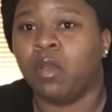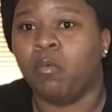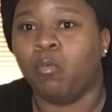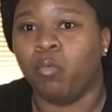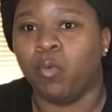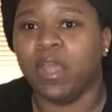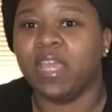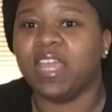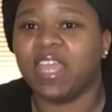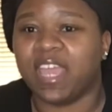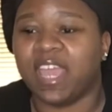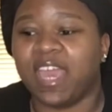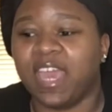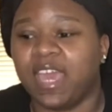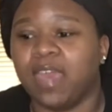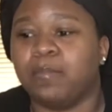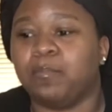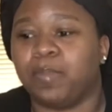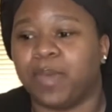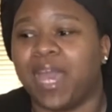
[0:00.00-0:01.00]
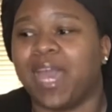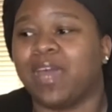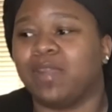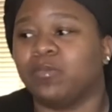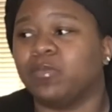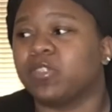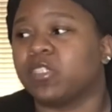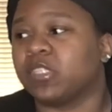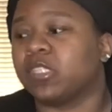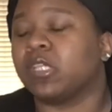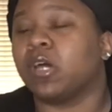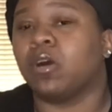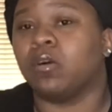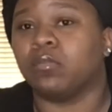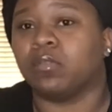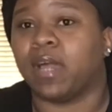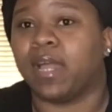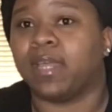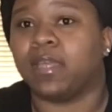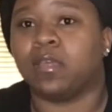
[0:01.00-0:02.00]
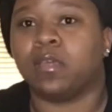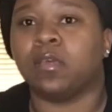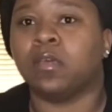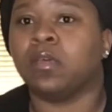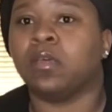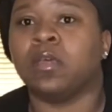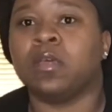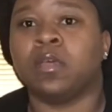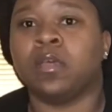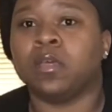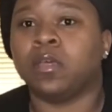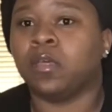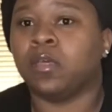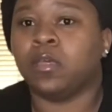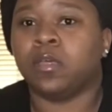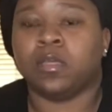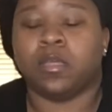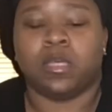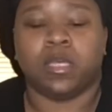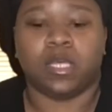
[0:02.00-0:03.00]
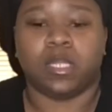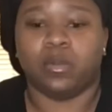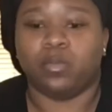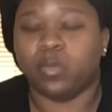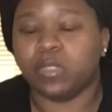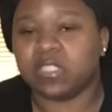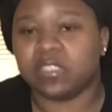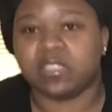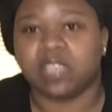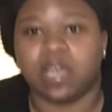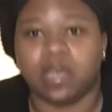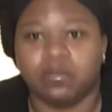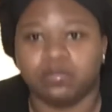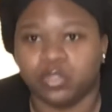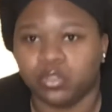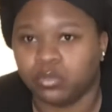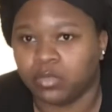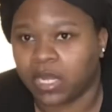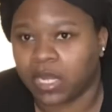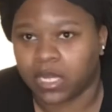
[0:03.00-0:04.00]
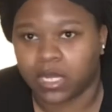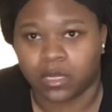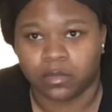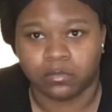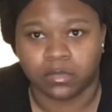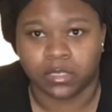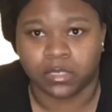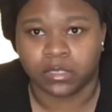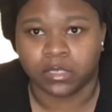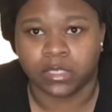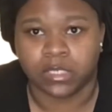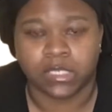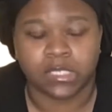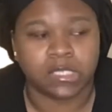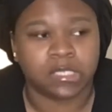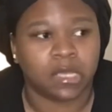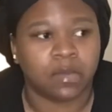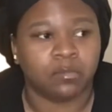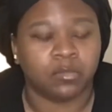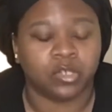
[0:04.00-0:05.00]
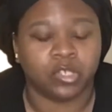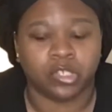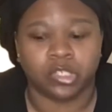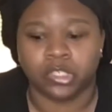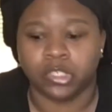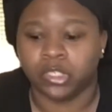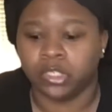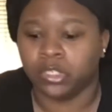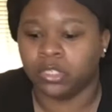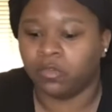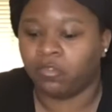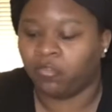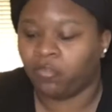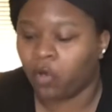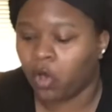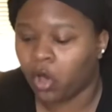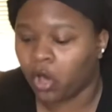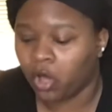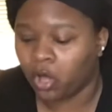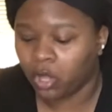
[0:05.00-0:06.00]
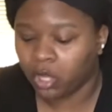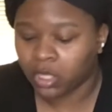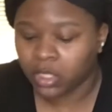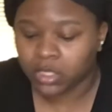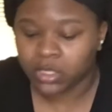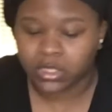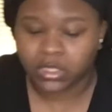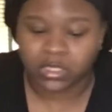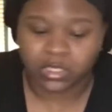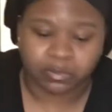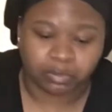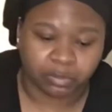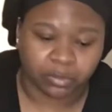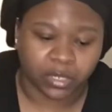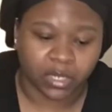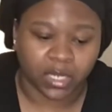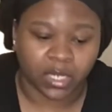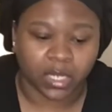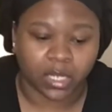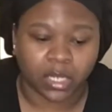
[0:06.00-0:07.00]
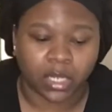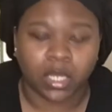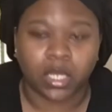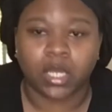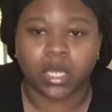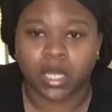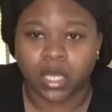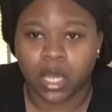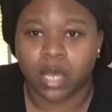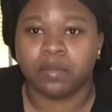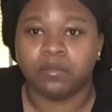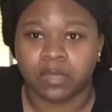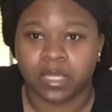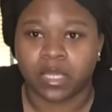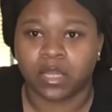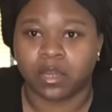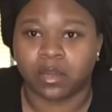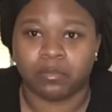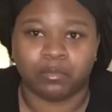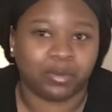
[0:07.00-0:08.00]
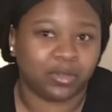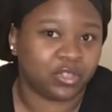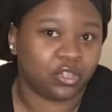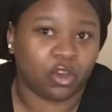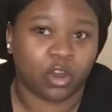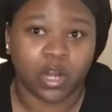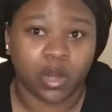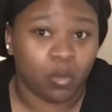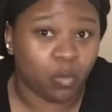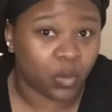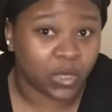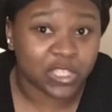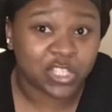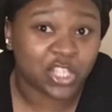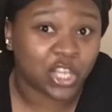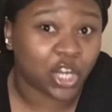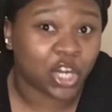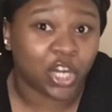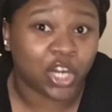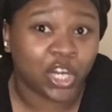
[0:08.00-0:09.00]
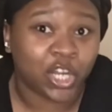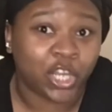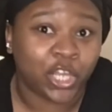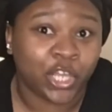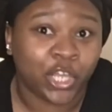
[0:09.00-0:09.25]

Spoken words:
we can get hit bad with snow. Like, in the wintertime, do not come here. In the summer, fall, spring, come here. But during the winter,